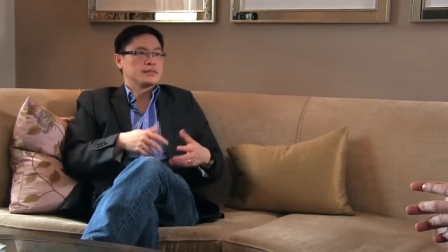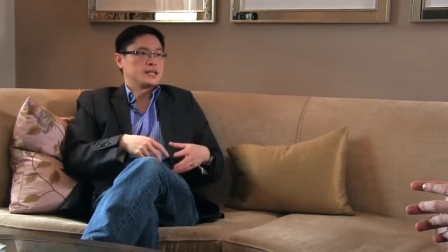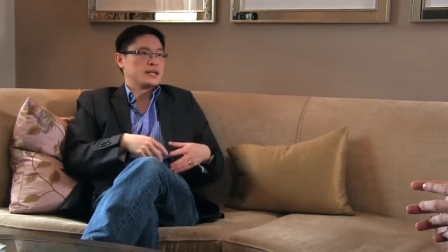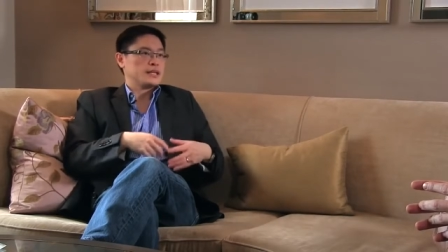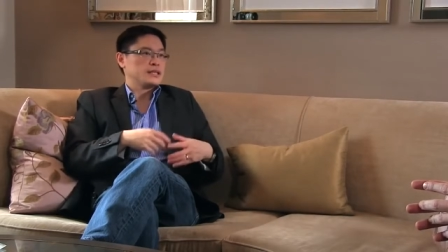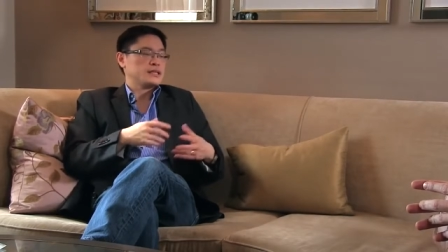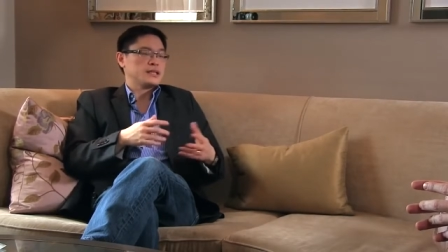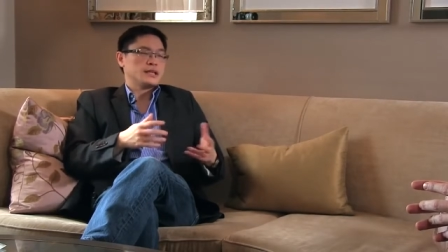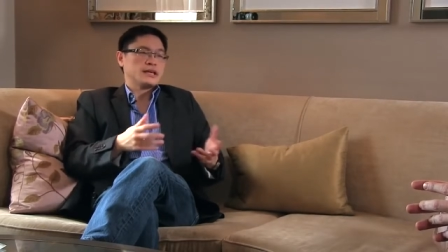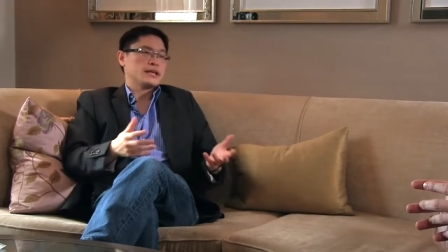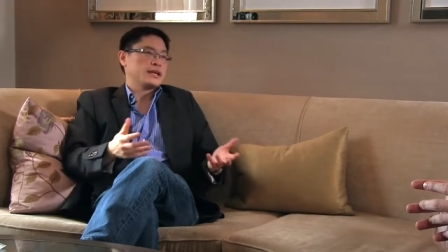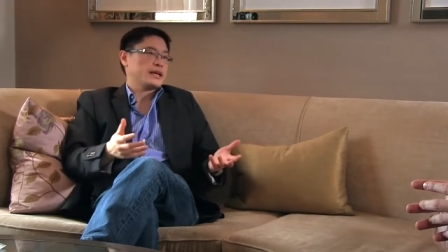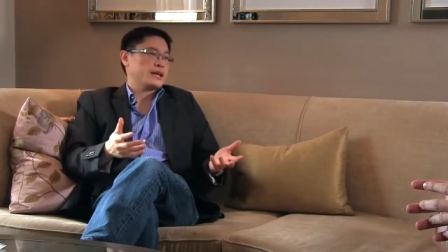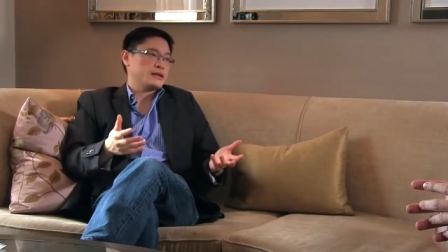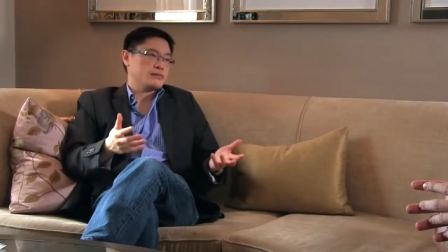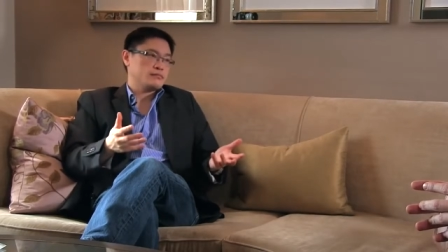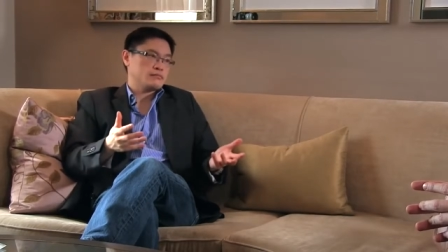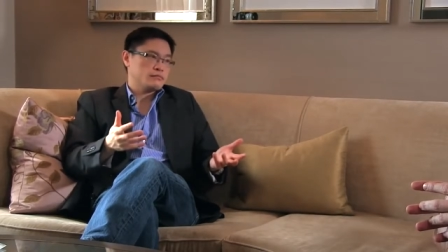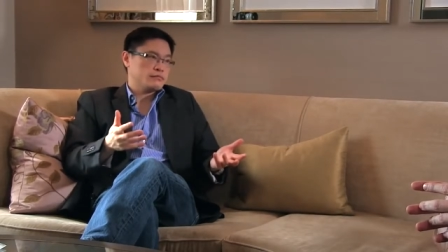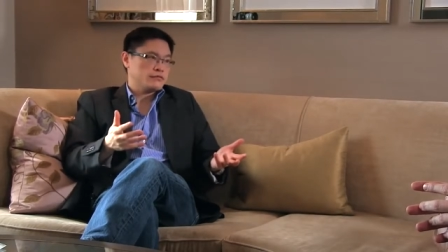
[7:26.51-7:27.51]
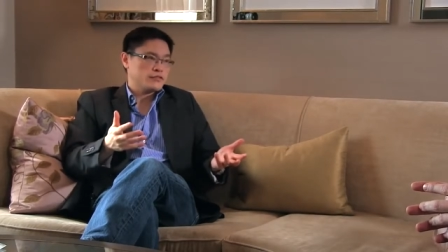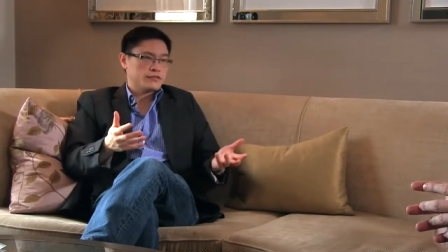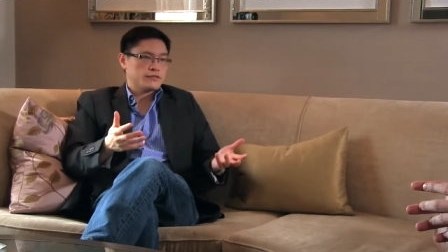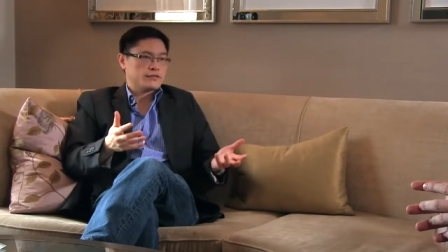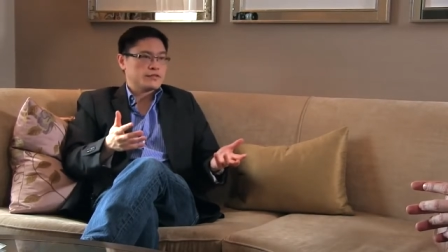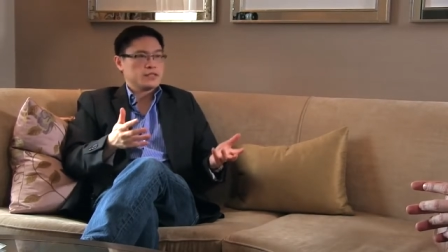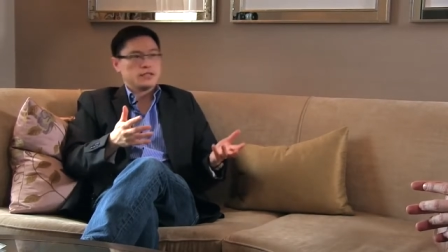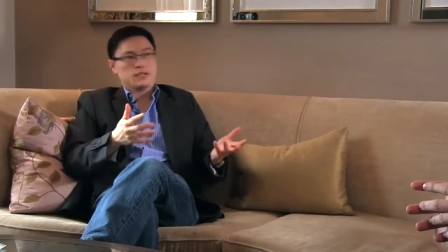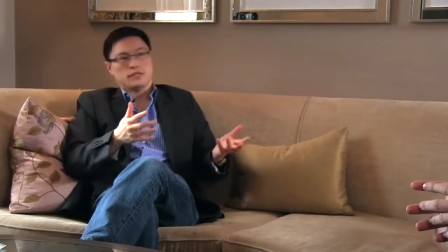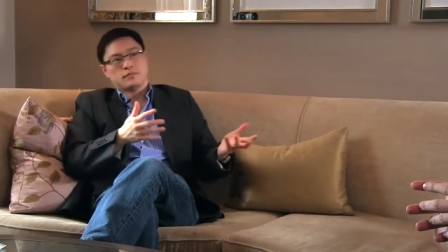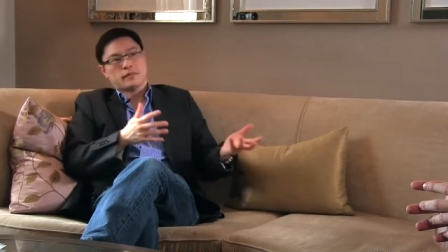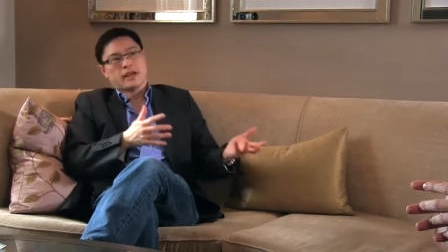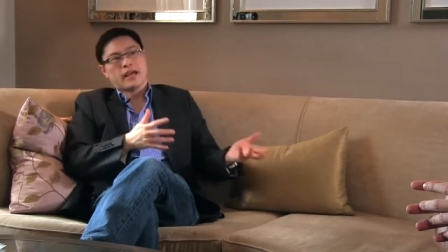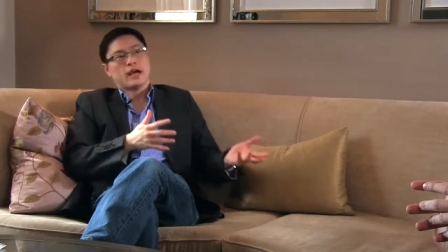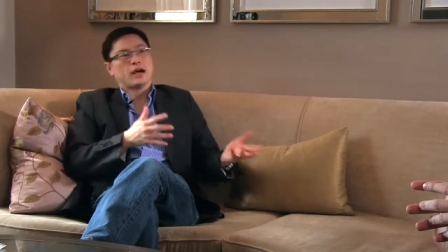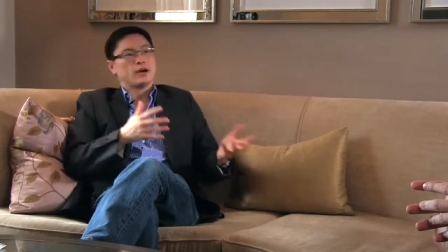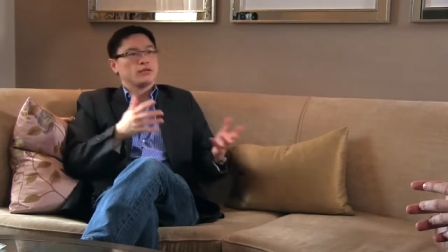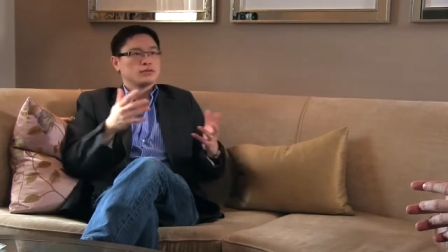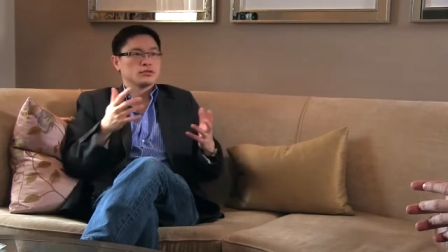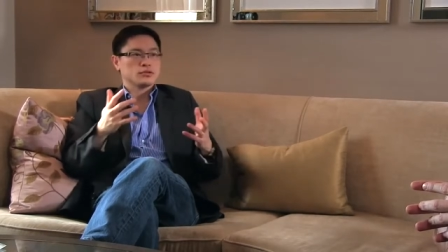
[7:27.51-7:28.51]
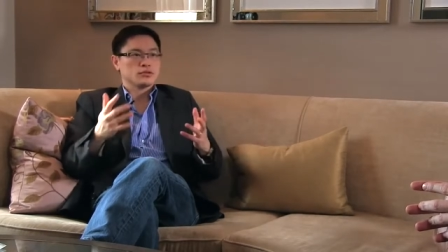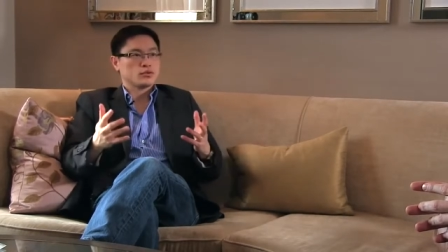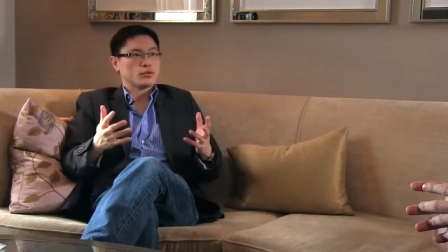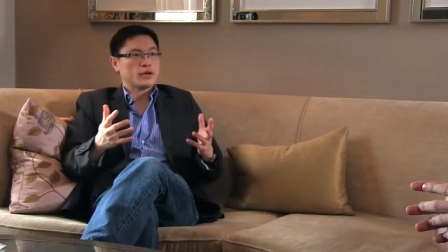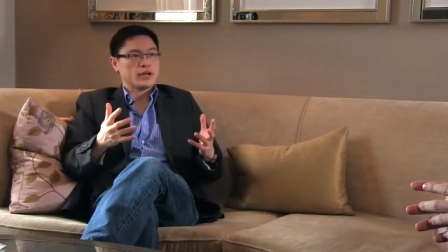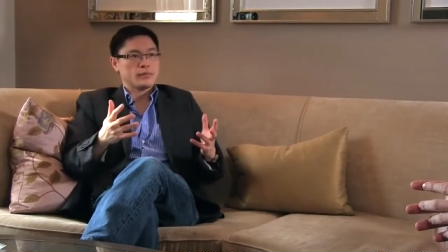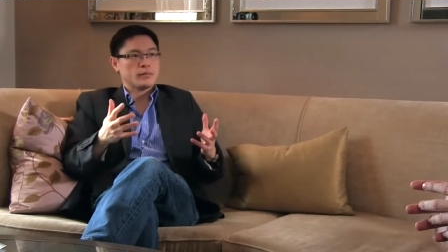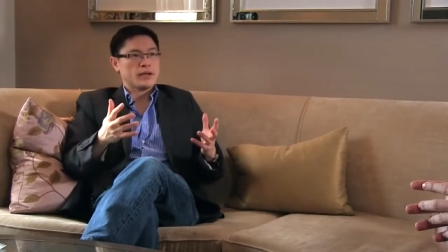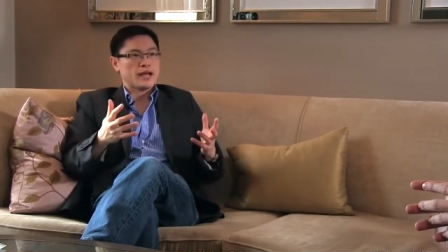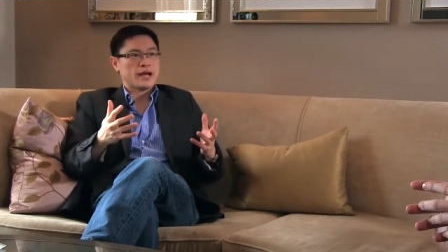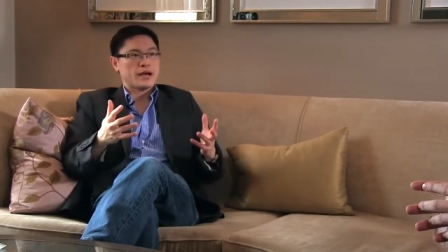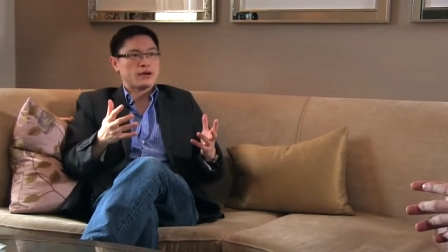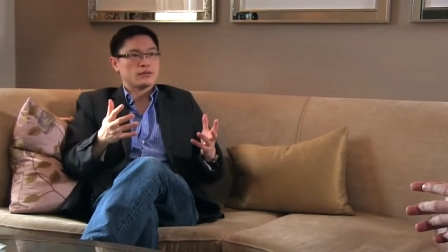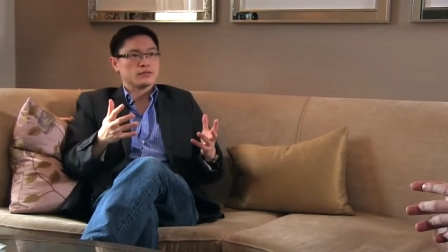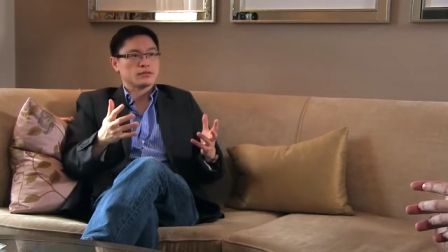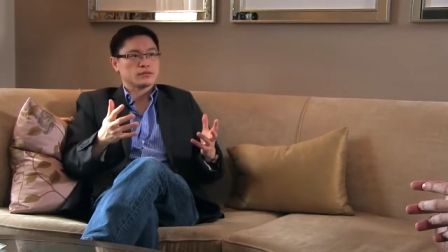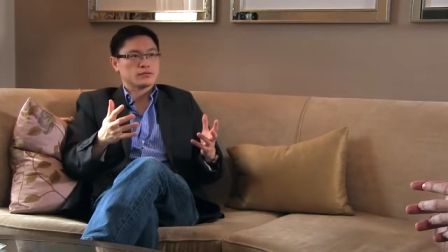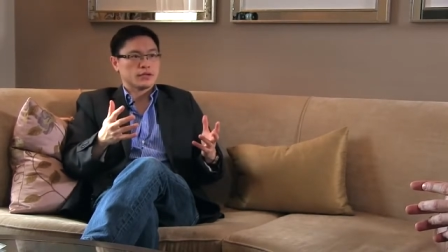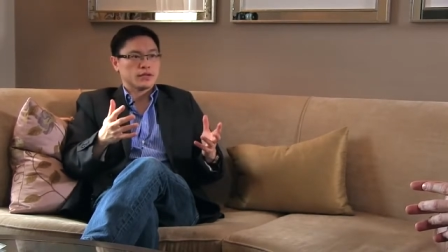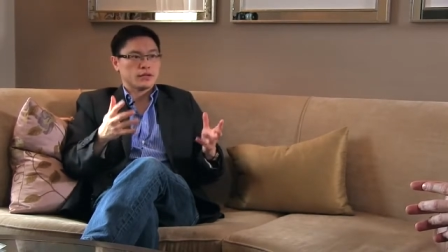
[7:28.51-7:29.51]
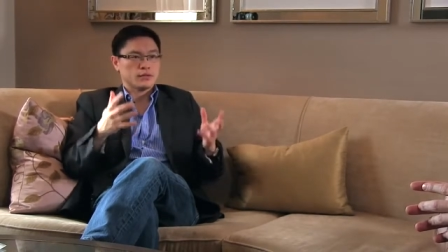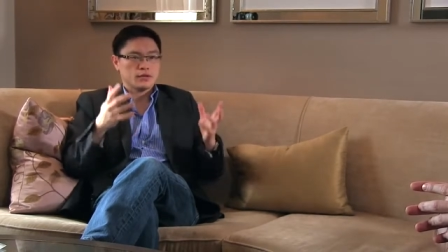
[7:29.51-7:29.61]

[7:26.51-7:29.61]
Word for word: then they gain 15 pounds, 20 pounds,